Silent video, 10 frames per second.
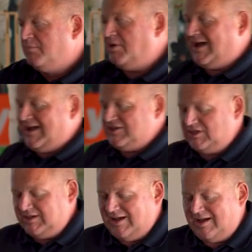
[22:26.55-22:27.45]
But
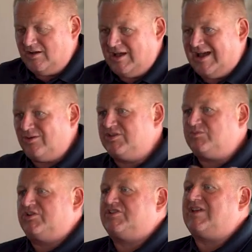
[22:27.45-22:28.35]
actually, how, how do,
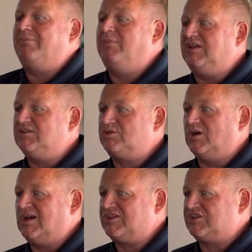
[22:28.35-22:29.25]
what does that mean to
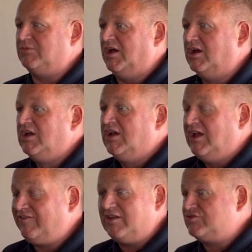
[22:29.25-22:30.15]
a customer?
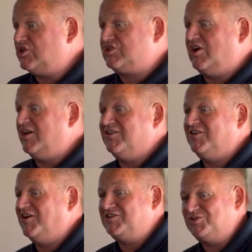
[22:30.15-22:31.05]
If they've just signed a
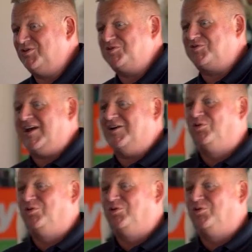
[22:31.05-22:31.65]
nice 200 grand